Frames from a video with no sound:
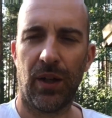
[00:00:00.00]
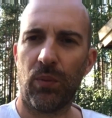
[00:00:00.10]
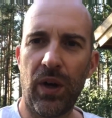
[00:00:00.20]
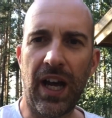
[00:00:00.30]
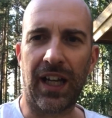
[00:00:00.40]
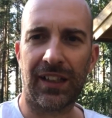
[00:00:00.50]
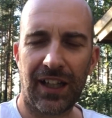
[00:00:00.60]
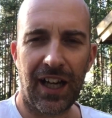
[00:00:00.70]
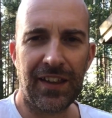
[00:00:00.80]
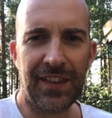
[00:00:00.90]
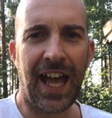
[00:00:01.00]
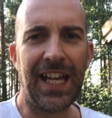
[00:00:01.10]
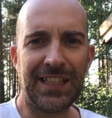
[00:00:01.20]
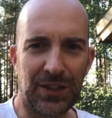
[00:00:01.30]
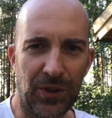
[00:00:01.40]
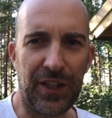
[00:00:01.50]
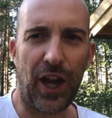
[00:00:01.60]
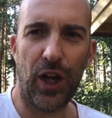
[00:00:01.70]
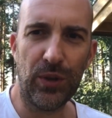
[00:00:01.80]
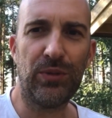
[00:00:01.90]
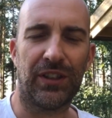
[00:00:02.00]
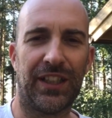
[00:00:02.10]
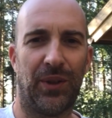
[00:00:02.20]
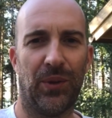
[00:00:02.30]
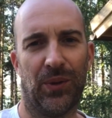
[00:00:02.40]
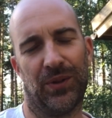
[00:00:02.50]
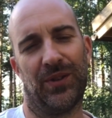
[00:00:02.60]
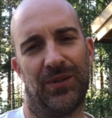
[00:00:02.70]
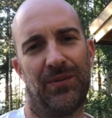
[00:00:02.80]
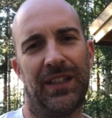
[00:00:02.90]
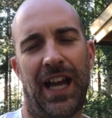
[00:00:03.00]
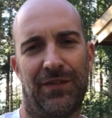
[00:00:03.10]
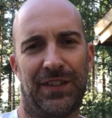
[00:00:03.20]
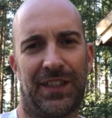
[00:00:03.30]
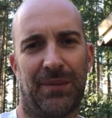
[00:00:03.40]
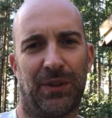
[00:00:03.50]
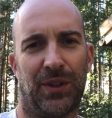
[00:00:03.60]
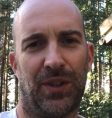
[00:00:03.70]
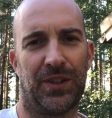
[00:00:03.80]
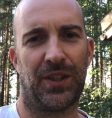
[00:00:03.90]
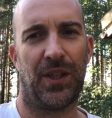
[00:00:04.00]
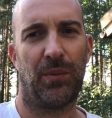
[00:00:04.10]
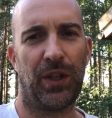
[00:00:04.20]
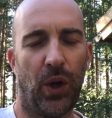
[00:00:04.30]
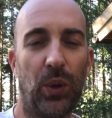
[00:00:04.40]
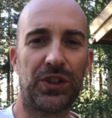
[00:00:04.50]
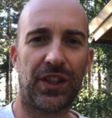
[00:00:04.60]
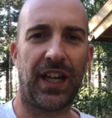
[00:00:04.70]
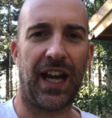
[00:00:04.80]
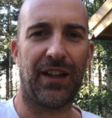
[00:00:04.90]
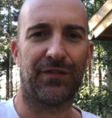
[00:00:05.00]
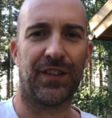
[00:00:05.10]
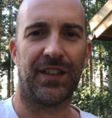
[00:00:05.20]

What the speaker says: Well, that is not the only horn we have in the Summer Cottage. We also have